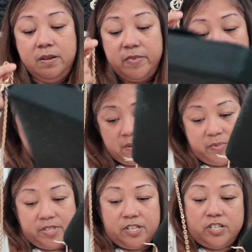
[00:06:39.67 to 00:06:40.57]
Before I
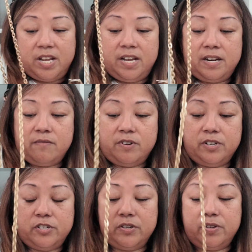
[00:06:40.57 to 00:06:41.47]
put the chain, I want to
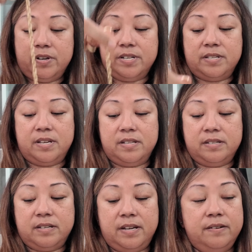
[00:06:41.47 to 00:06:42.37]
show you guys the
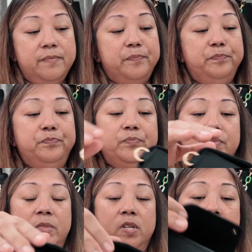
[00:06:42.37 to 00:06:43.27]
inside.
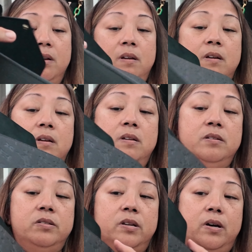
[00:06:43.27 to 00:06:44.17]

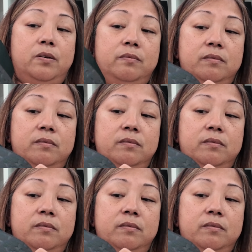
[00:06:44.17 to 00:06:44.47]
So